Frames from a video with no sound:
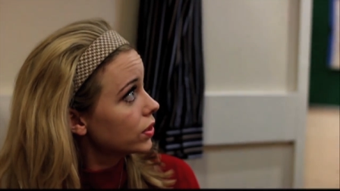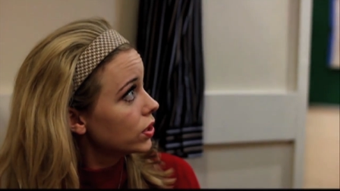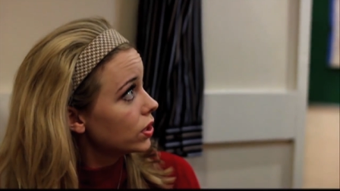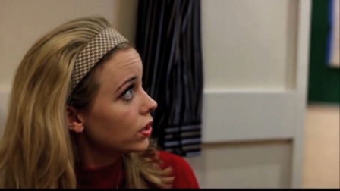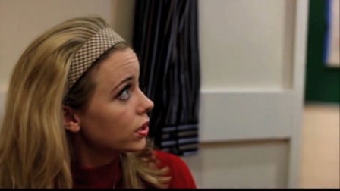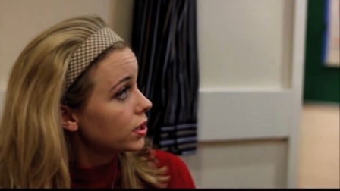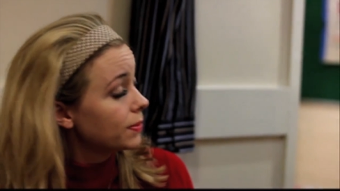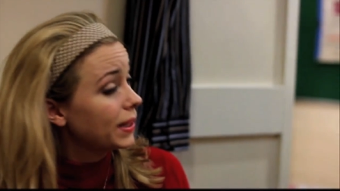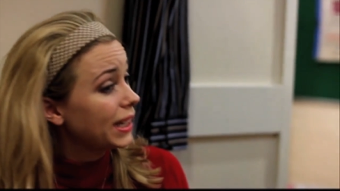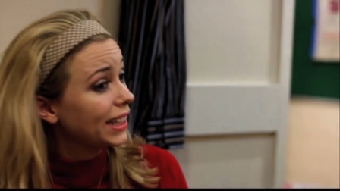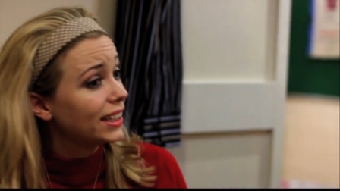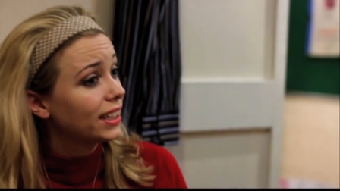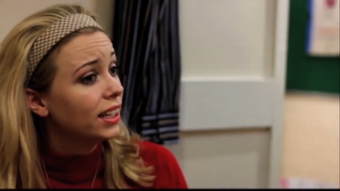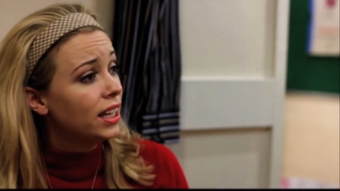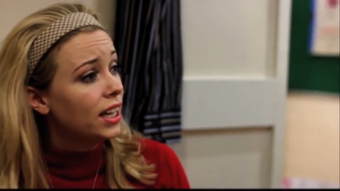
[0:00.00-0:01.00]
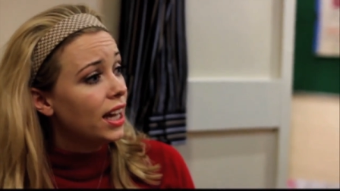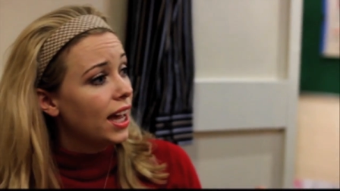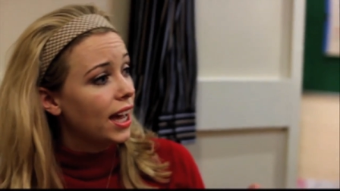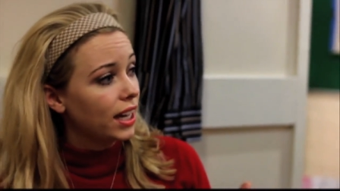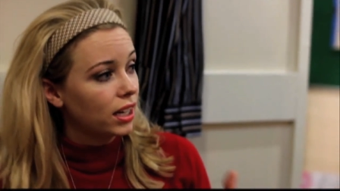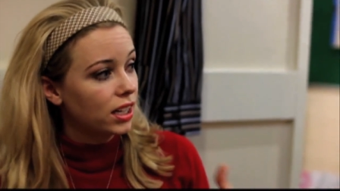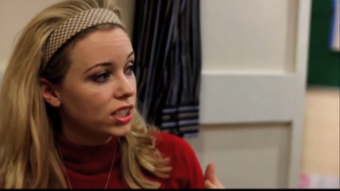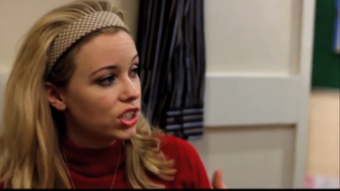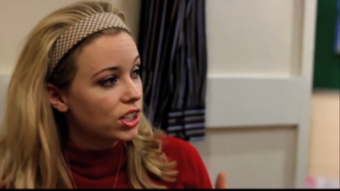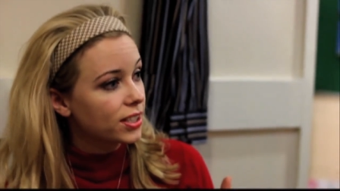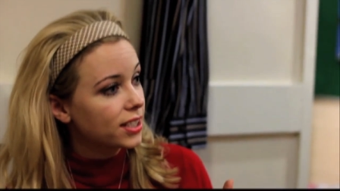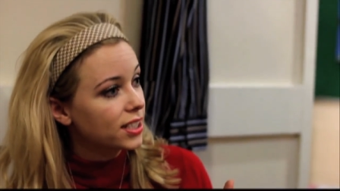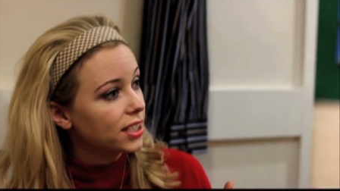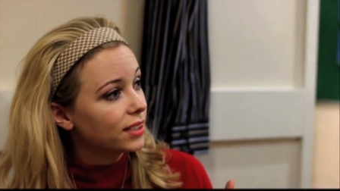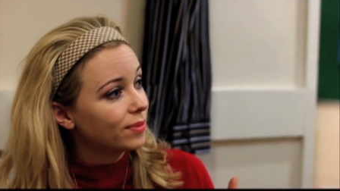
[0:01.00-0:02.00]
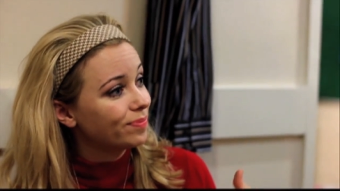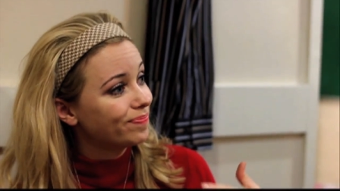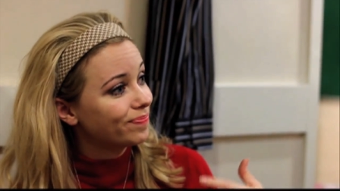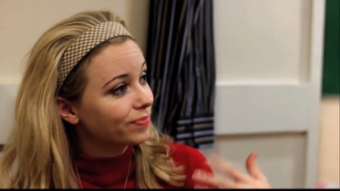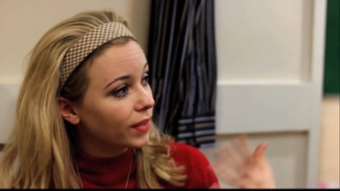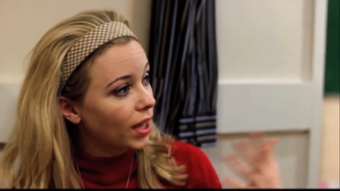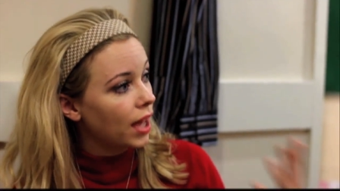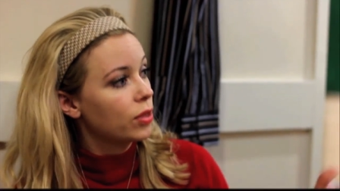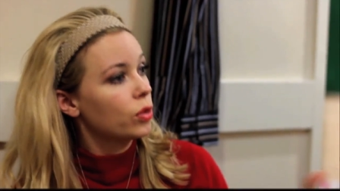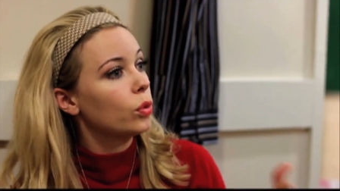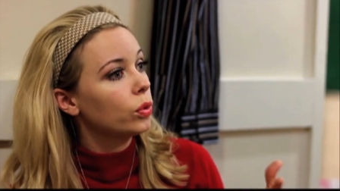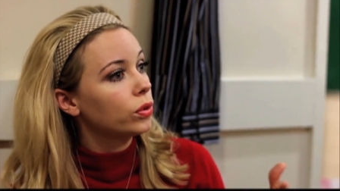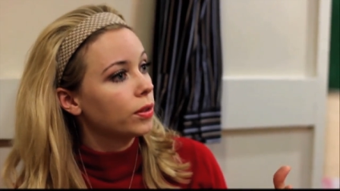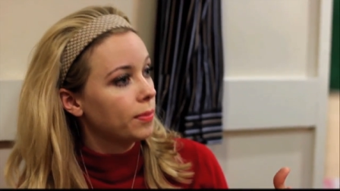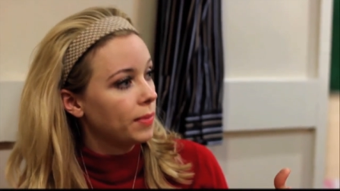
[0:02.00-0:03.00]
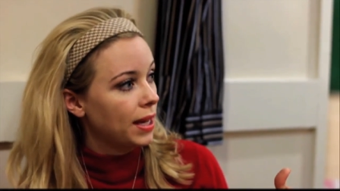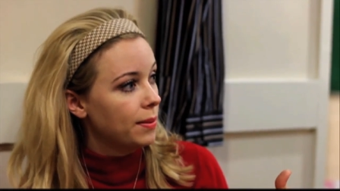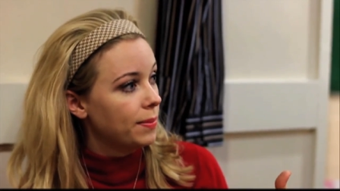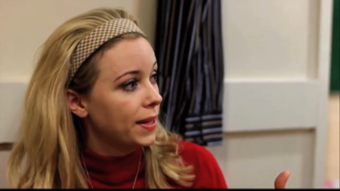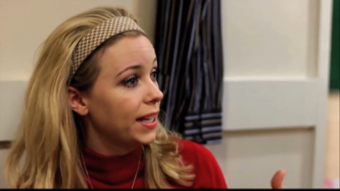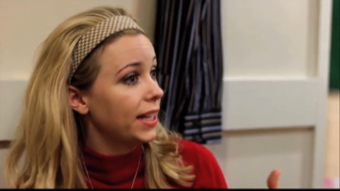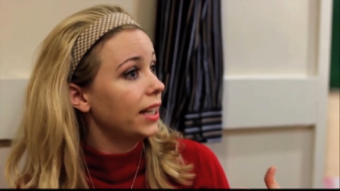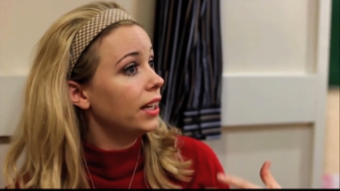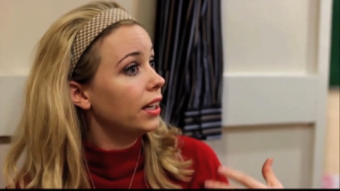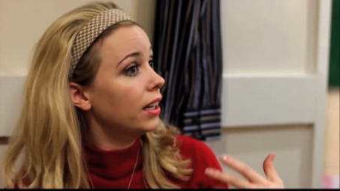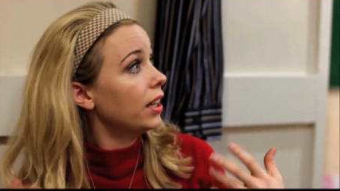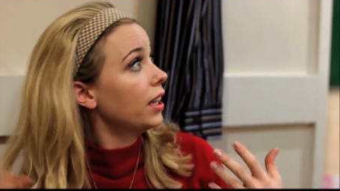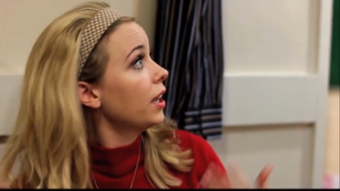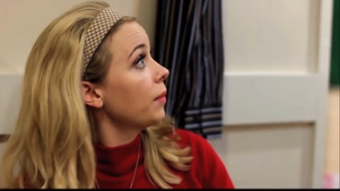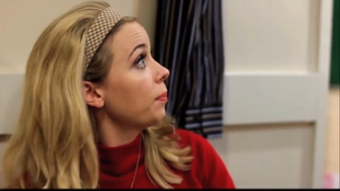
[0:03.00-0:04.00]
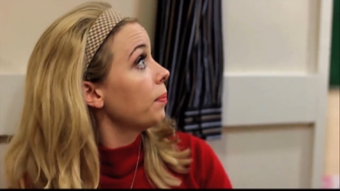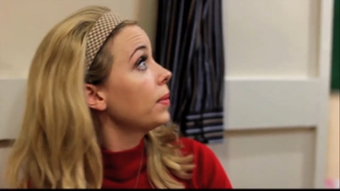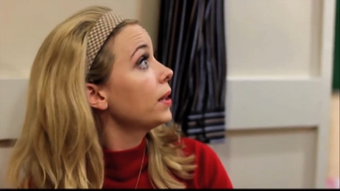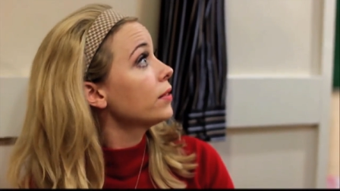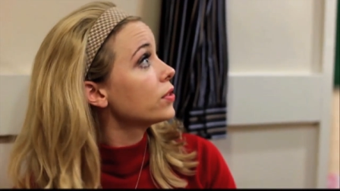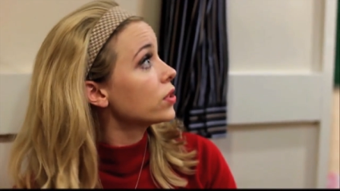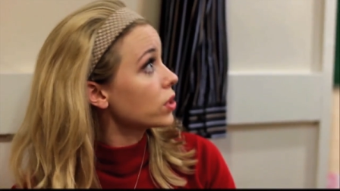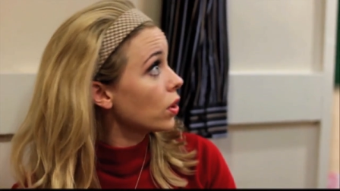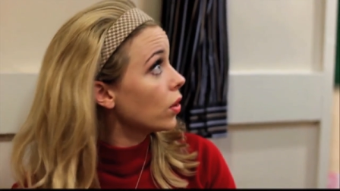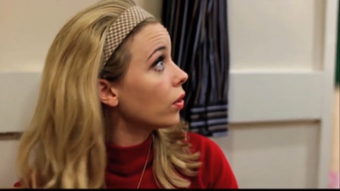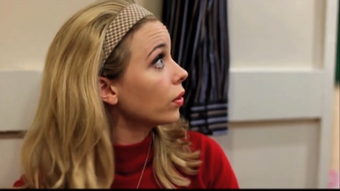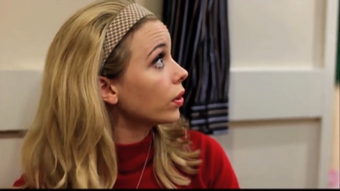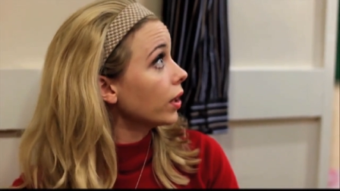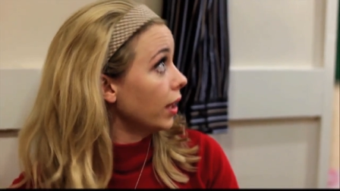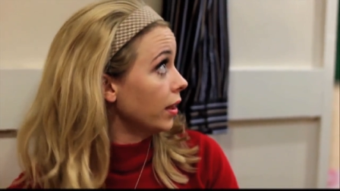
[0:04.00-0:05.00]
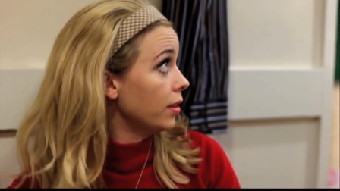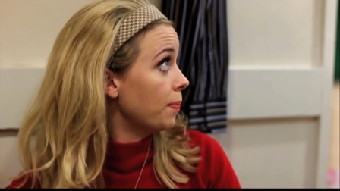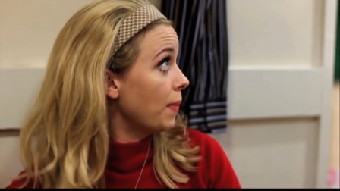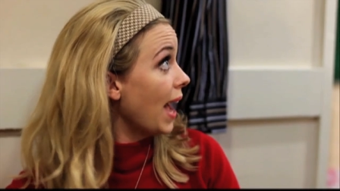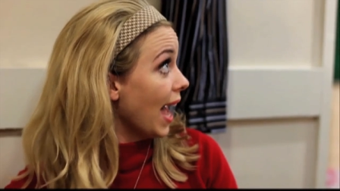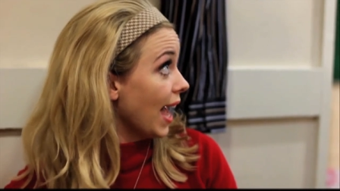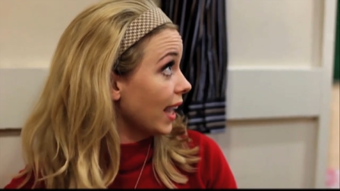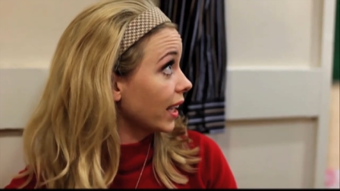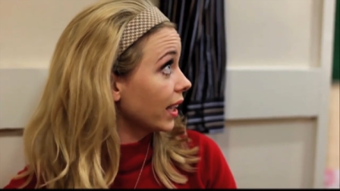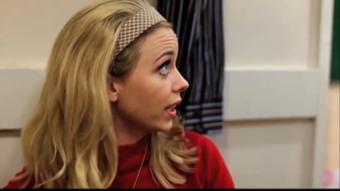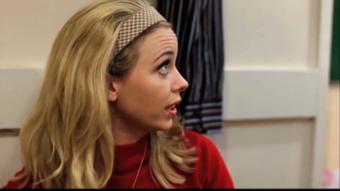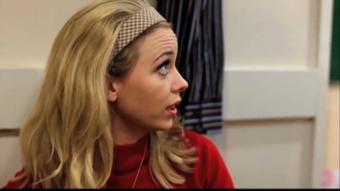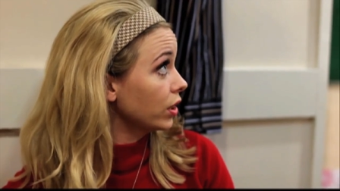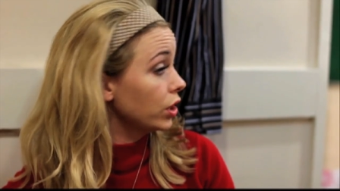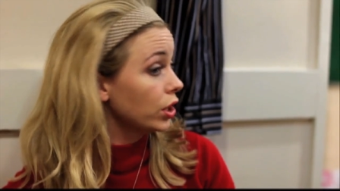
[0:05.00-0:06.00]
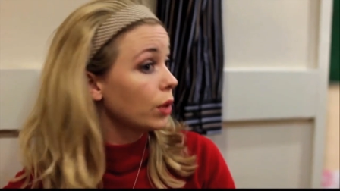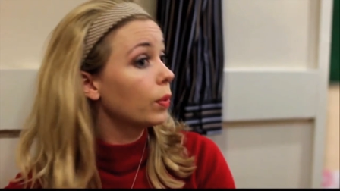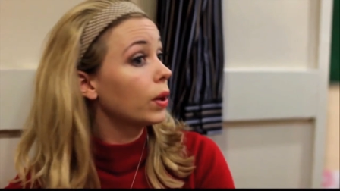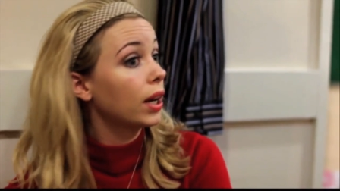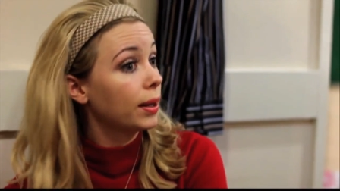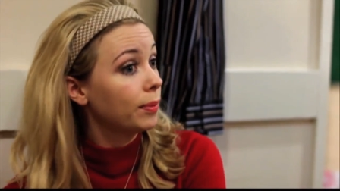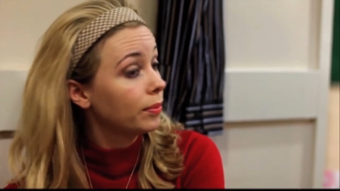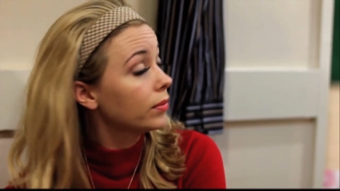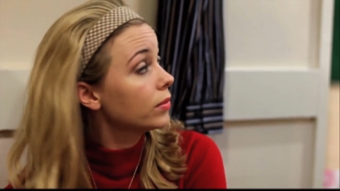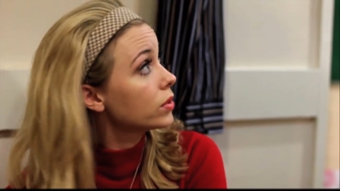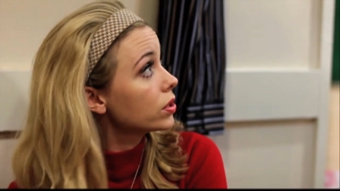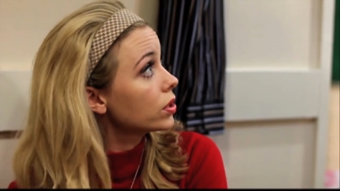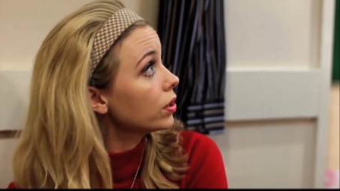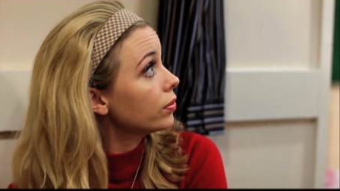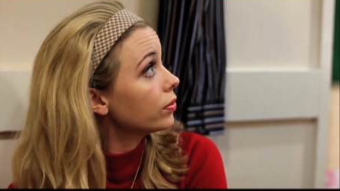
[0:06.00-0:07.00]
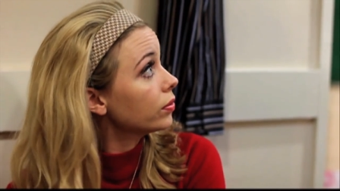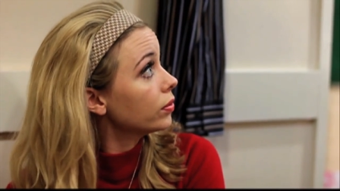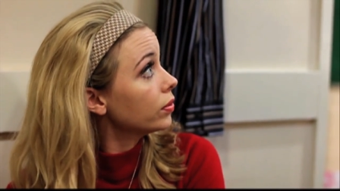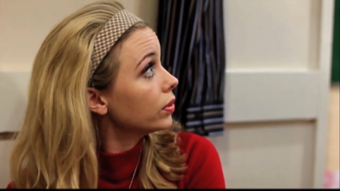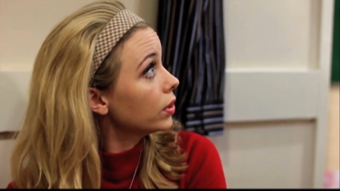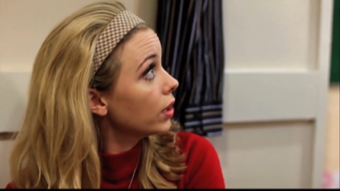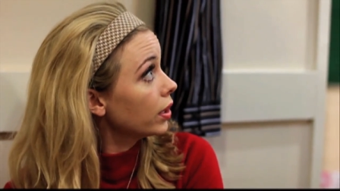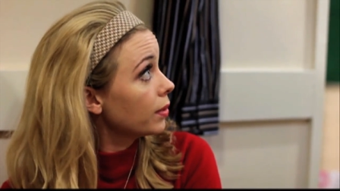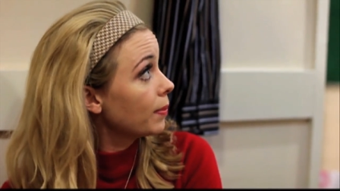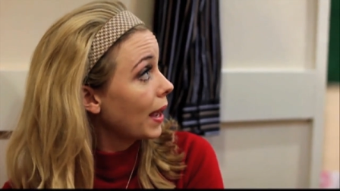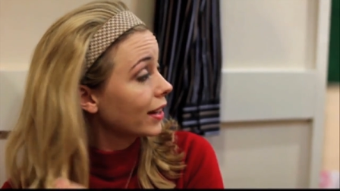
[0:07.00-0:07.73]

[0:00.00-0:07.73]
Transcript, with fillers: Do you know what I mean? And I thought that maybe a bit of song at the back, you know, while I'm sort of at the